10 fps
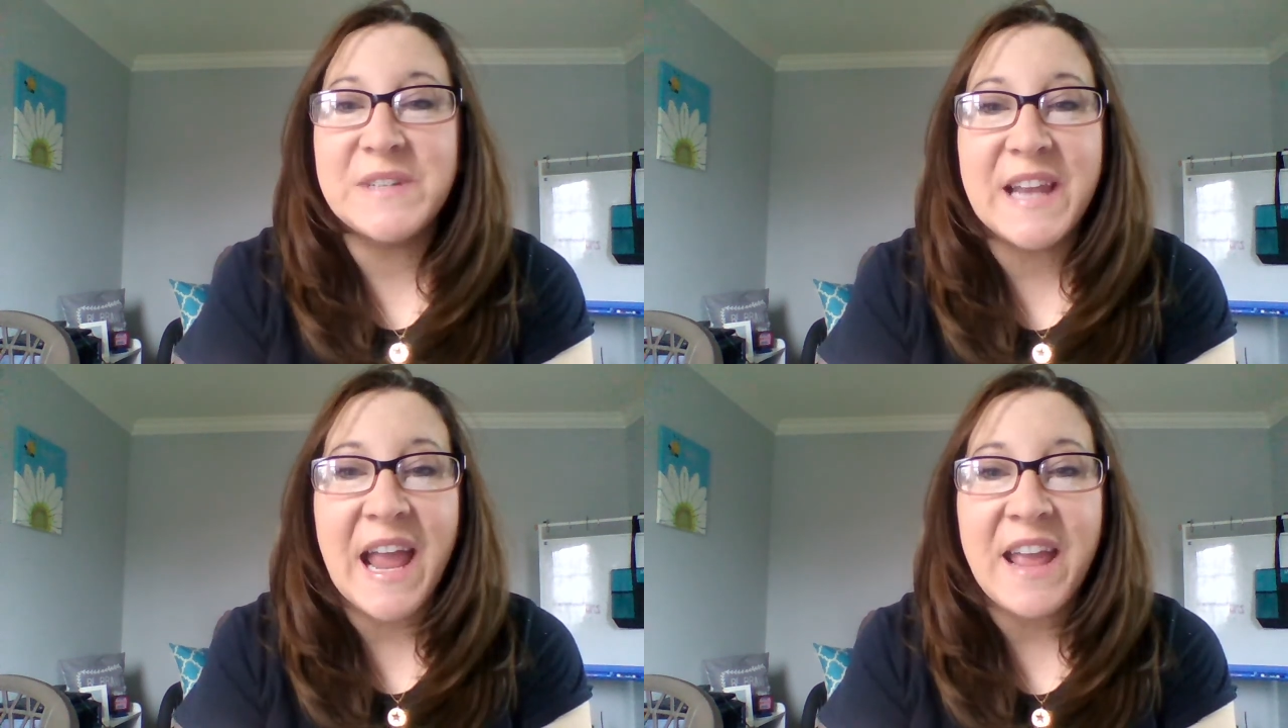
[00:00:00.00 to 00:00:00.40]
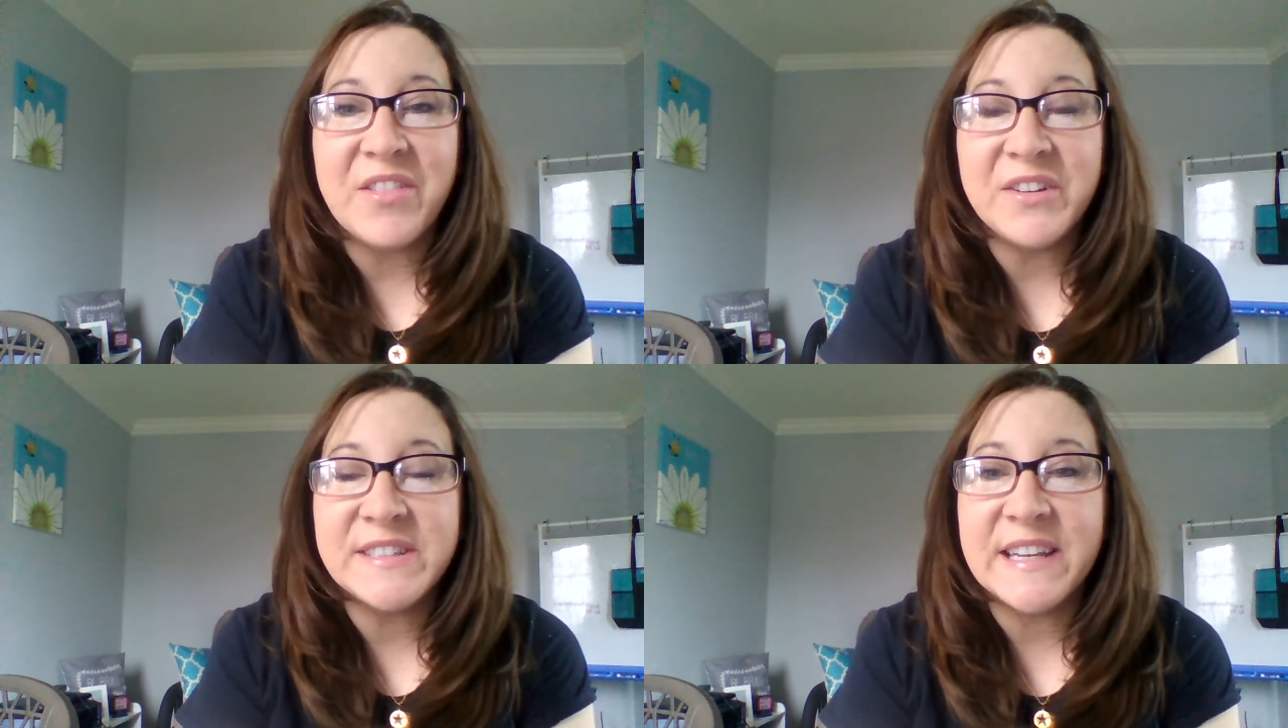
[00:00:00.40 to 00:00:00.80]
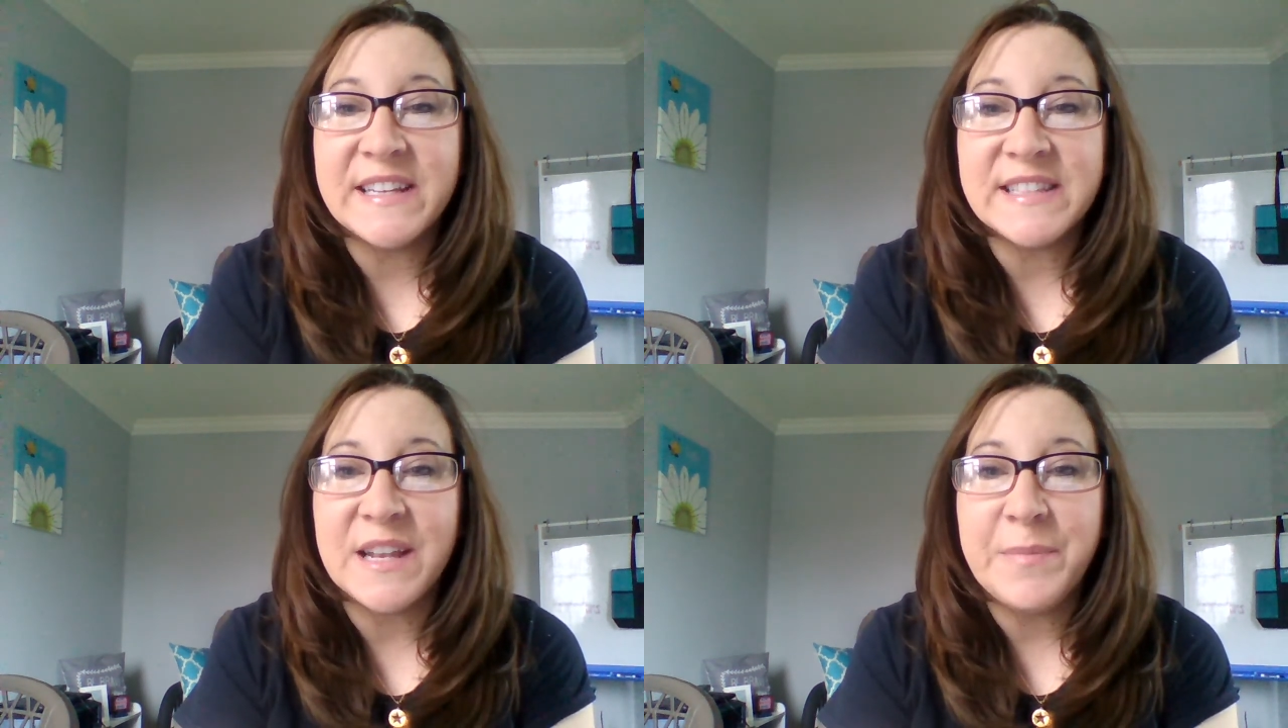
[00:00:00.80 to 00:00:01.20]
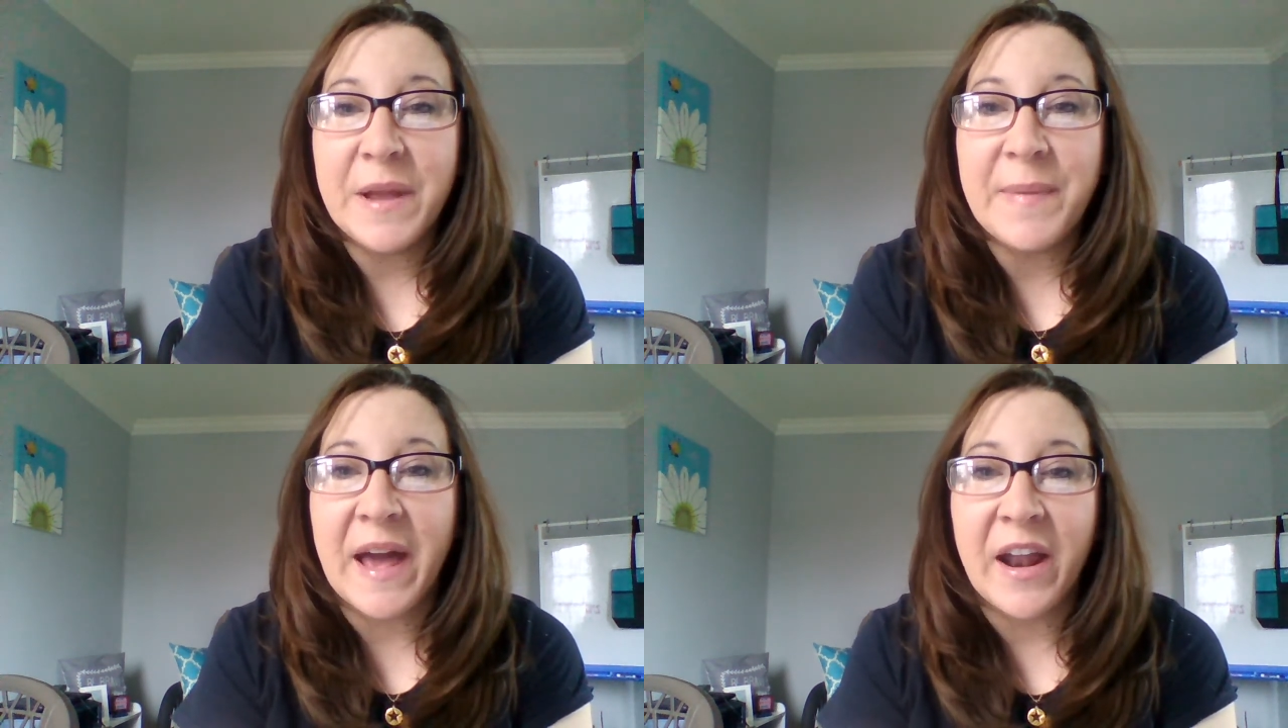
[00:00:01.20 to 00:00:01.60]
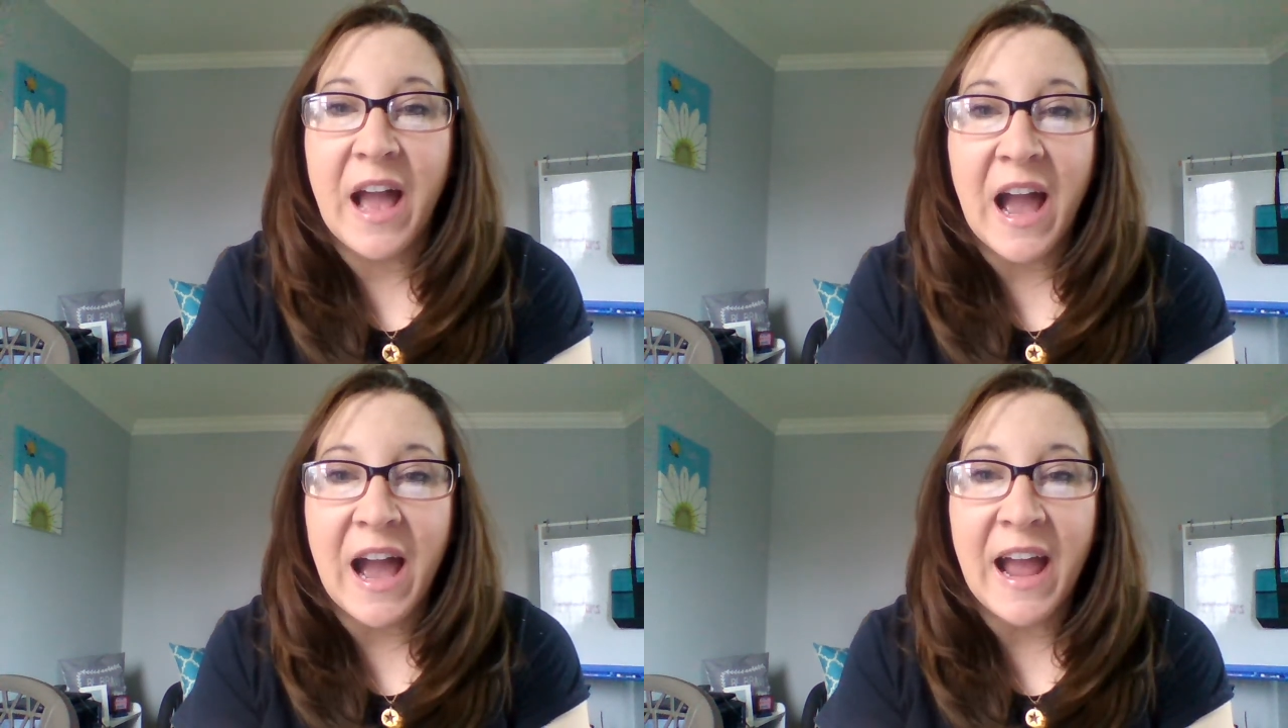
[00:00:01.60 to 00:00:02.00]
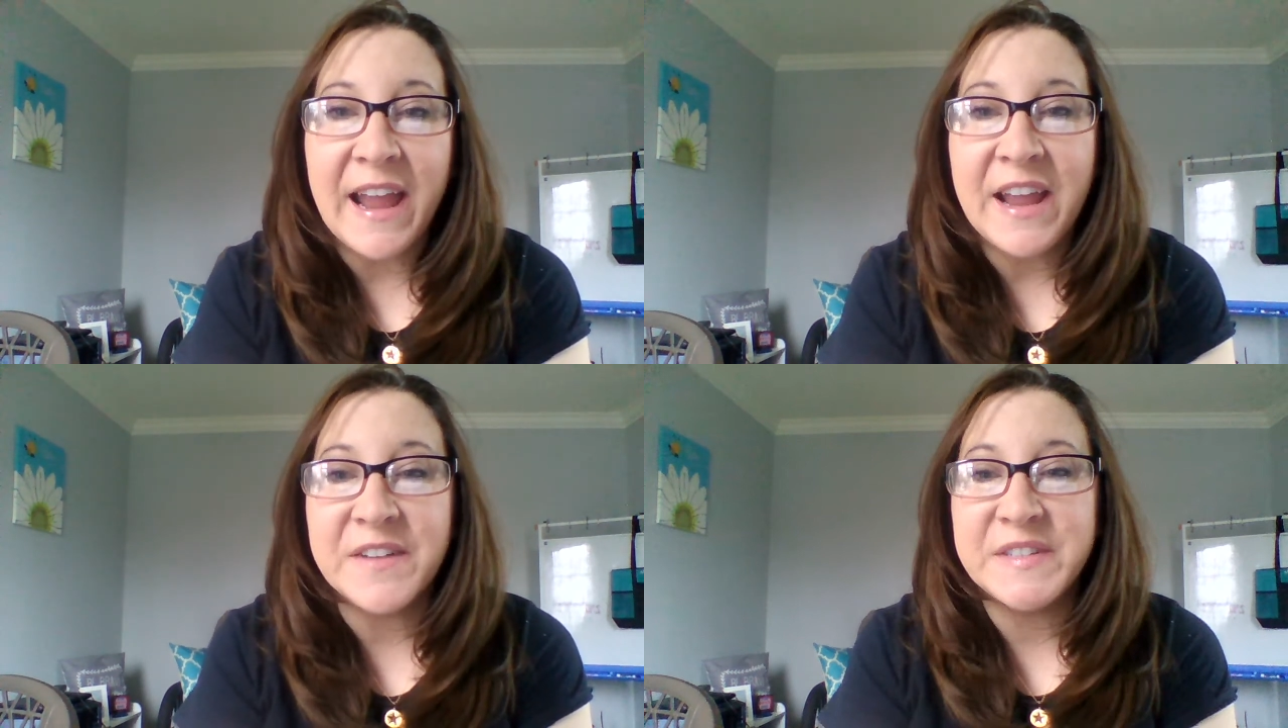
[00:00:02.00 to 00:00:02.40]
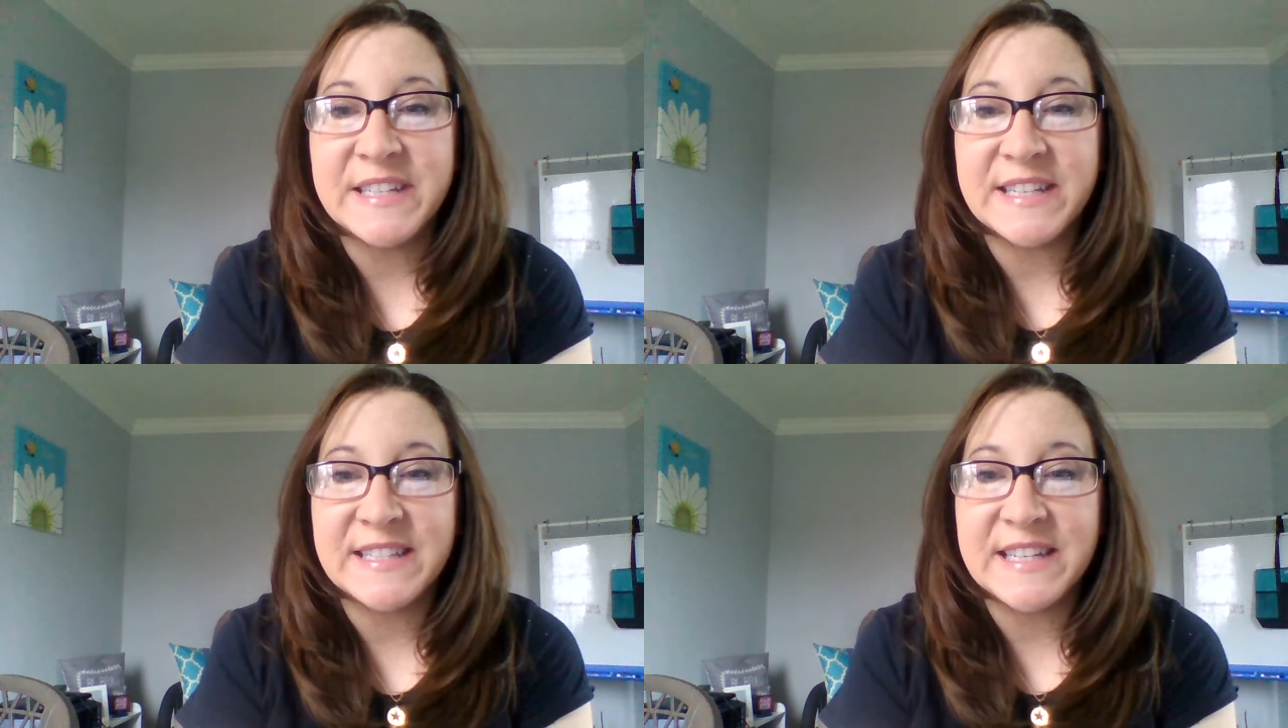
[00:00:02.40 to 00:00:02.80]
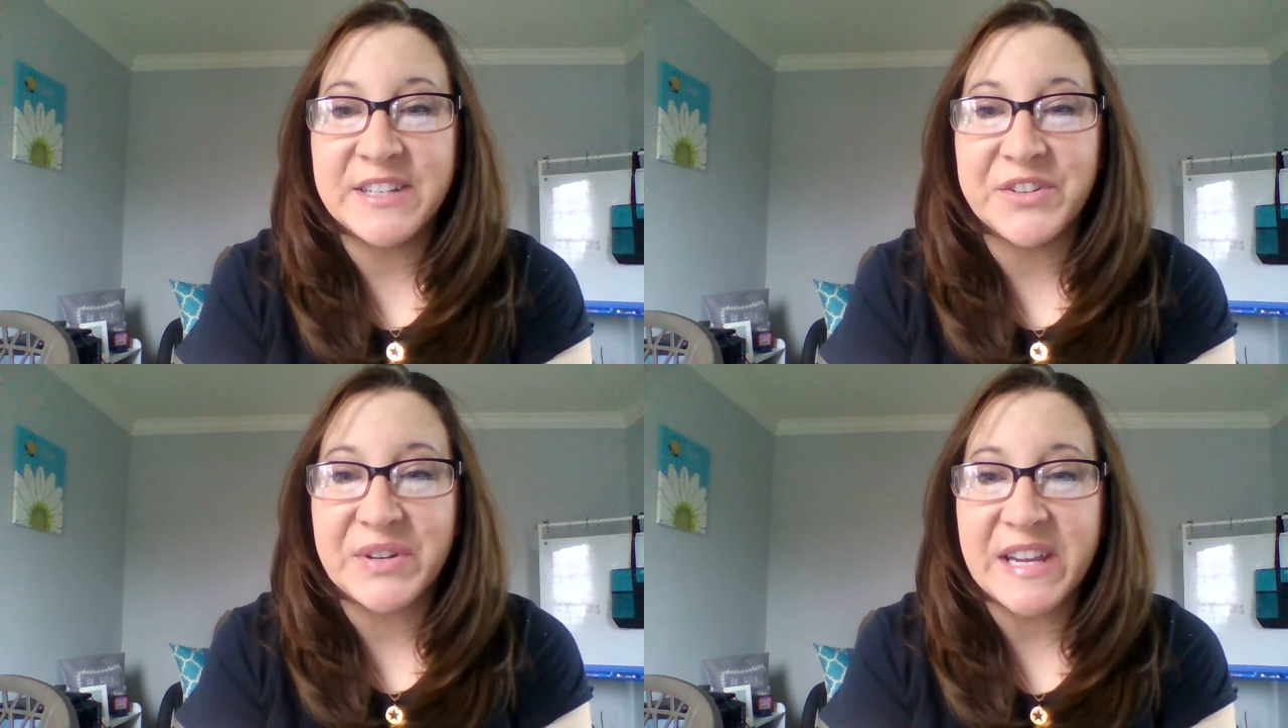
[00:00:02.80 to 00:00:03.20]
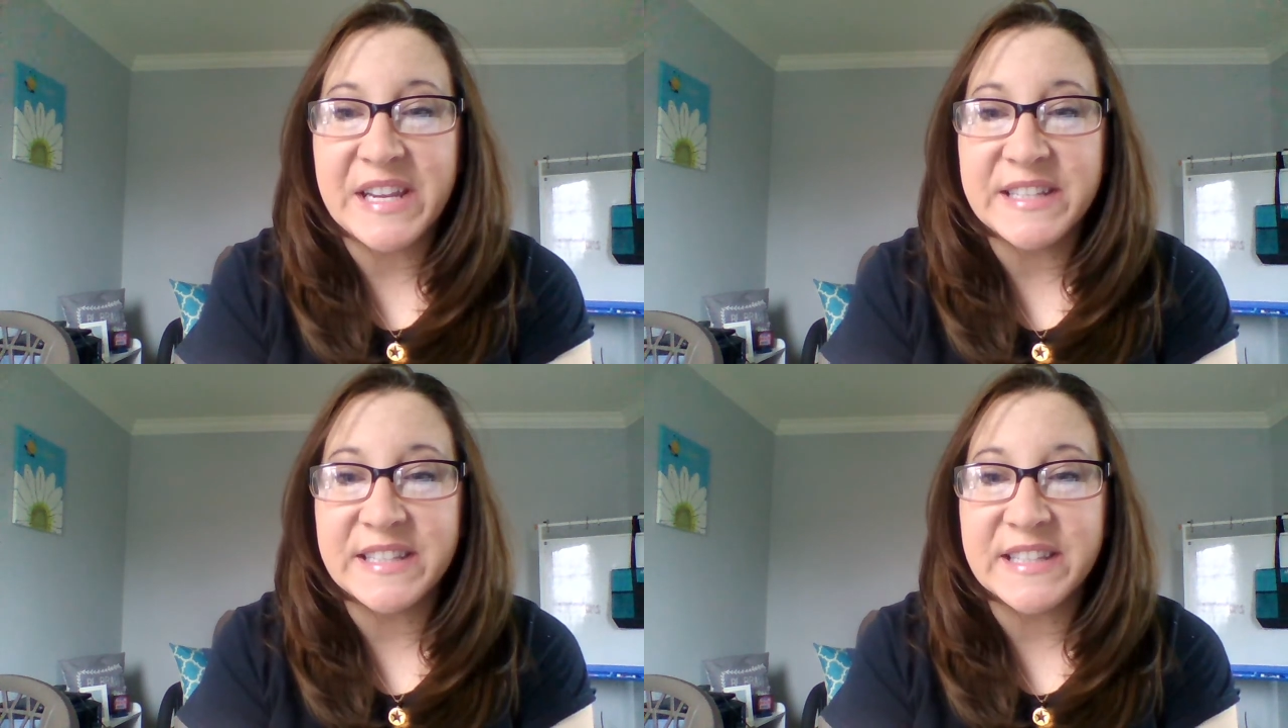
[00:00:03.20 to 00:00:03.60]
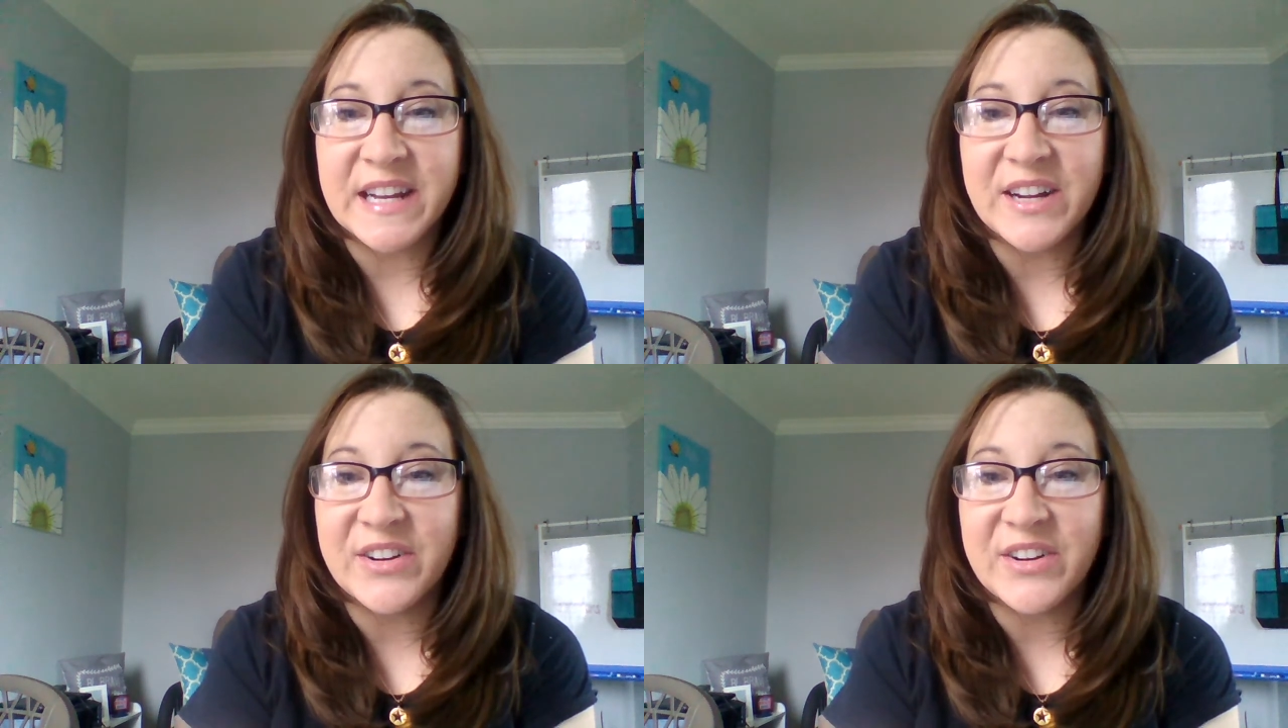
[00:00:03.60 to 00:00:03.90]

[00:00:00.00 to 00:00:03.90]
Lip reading: it looks like it's going to be about a high of 60 degrees.